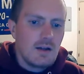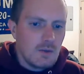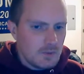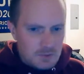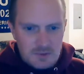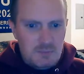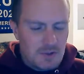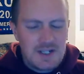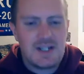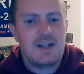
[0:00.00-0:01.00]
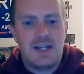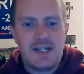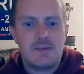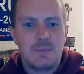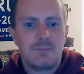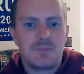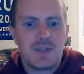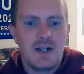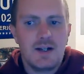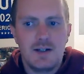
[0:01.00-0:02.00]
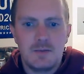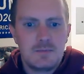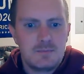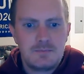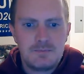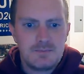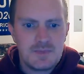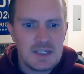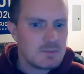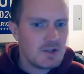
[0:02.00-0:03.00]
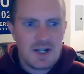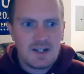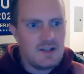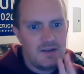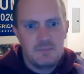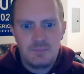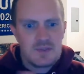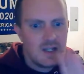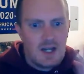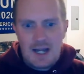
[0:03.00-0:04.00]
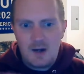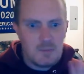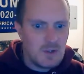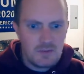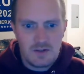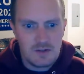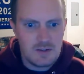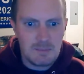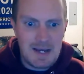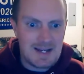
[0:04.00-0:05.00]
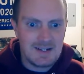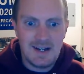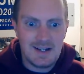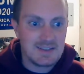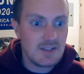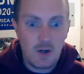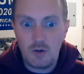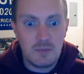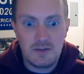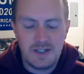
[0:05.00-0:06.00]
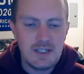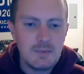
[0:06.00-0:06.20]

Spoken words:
which was pretty neat. Him trying to outmaneuver the bad guys the whole movie.